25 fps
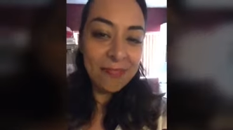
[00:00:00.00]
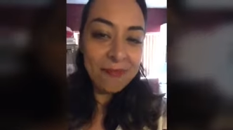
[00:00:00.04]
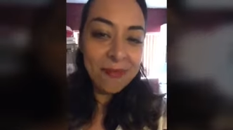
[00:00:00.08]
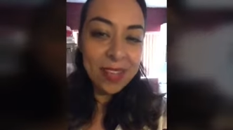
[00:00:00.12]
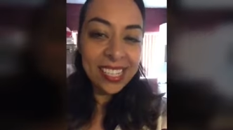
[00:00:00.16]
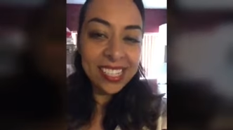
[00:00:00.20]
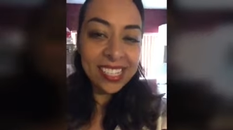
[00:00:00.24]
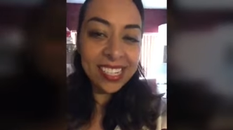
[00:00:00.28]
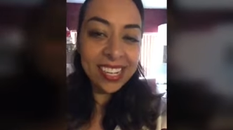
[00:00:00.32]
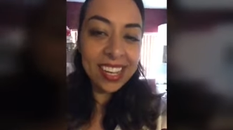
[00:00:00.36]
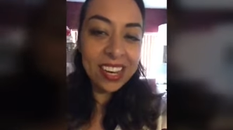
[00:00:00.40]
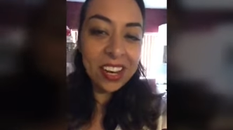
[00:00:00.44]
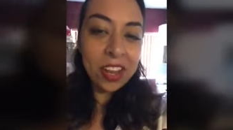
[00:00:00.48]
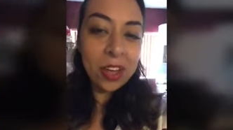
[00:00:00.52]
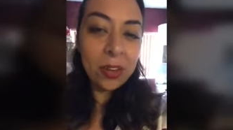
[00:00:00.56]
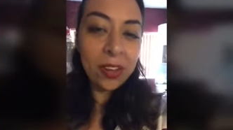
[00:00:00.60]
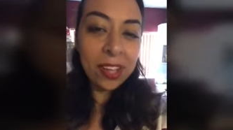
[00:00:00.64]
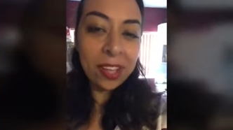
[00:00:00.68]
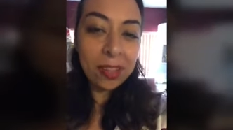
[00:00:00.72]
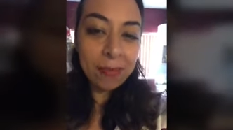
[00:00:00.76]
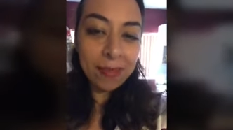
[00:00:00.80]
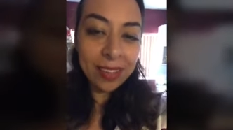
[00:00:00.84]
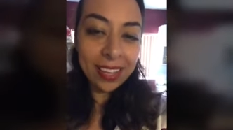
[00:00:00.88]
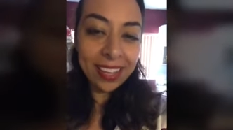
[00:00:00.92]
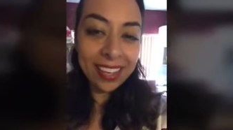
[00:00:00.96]
Bet you didn't know
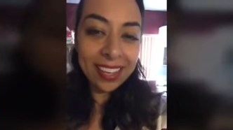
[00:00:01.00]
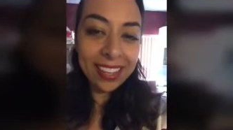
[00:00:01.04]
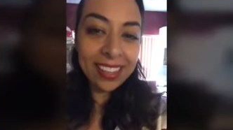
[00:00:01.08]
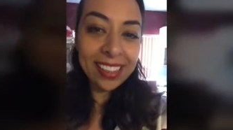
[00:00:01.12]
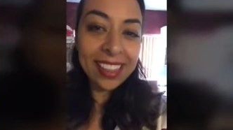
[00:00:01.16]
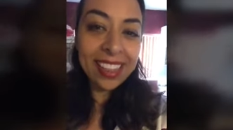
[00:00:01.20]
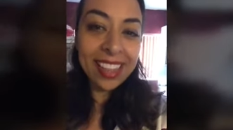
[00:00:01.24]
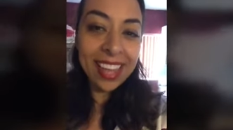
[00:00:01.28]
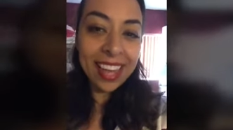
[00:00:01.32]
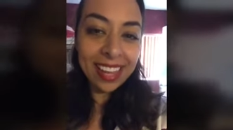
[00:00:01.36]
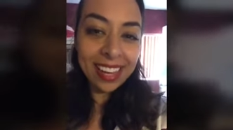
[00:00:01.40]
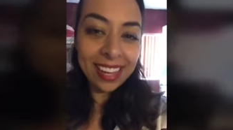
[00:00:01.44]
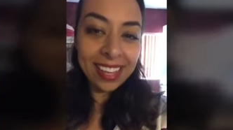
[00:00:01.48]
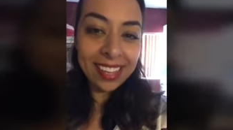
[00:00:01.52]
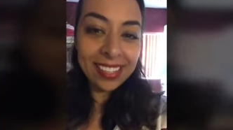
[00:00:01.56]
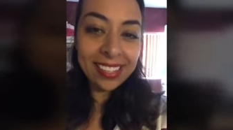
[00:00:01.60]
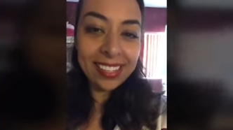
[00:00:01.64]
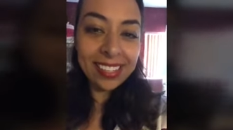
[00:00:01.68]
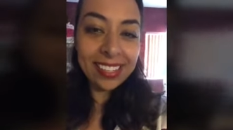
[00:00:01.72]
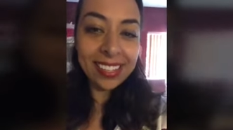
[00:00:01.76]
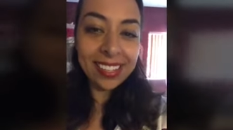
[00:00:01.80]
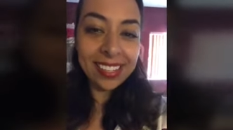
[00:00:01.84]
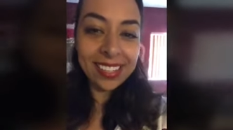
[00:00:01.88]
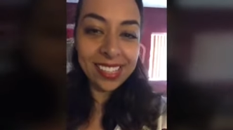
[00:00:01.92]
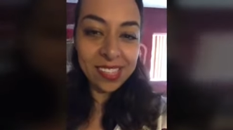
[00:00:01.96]
it could be that
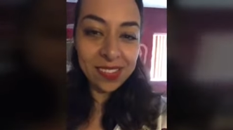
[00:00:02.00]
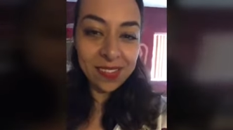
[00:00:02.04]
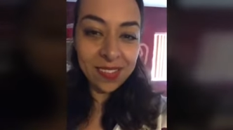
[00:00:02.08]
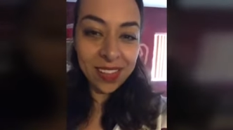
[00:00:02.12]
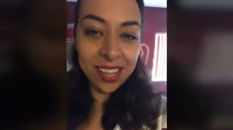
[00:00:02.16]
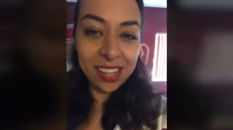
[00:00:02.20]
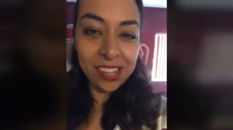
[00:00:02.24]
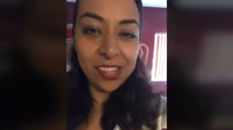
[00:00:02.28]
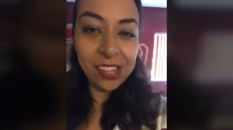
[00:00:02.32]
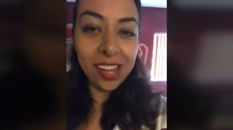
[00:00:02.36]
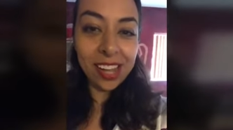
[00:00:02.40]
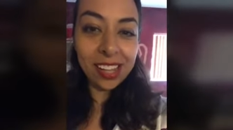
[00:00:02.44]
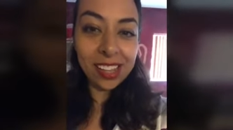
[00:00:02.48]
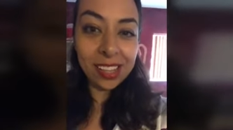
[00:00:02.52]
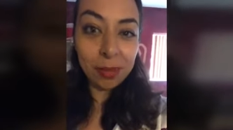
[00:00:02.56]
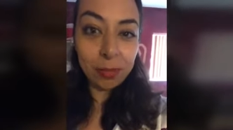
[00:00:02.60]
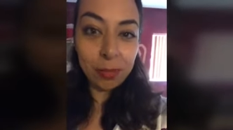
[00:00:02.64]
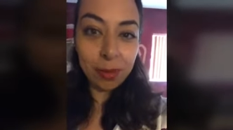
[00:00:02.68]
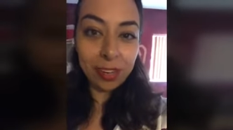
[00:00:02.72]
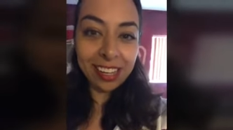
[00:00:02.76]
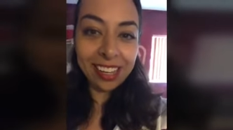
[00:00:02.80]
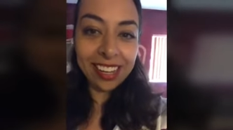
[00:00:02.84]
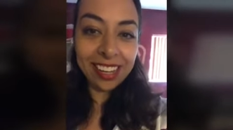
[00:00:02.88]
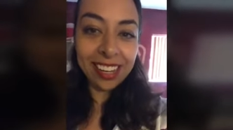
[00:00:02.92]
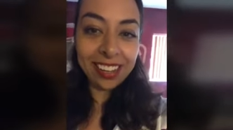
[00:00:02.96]
easy to make
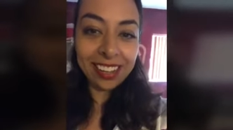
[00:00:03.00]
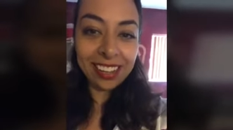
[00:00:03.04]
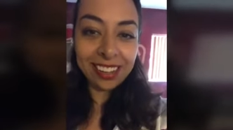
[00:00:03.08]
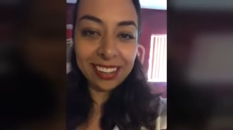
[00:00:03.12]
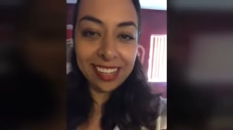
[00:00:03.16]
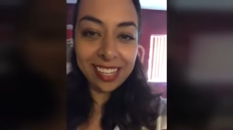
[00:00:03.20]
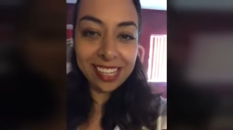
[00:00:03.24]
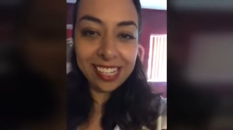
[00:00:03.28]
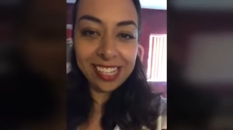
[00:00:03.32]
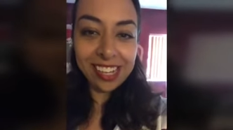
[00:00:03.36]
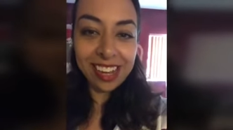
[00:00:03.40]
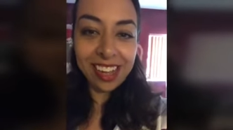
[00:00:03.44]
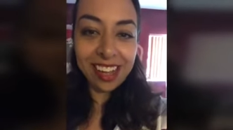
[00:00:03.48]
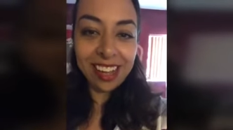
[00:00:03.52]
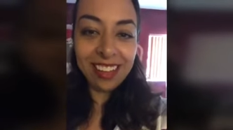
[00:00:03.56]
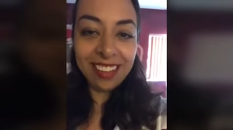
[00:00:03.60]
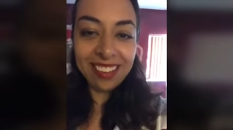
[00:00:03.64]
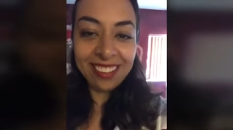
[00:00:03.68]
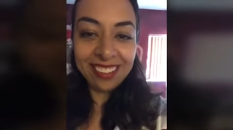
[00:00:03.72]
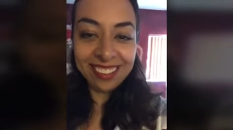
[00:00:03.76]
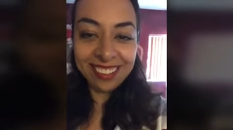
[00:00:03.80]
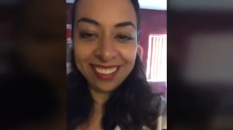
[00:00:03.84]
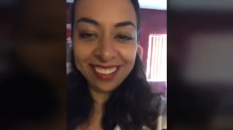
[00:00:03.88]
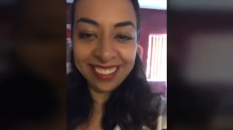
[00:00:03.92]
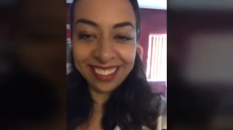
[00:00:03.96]
chocolate pudding, did
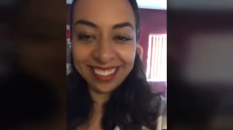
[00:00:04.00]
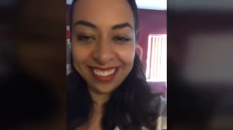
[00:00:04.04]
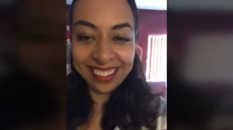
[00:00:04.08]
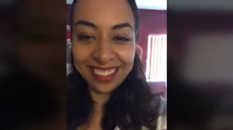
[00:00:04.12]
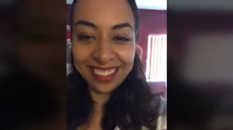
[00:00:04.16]
ya?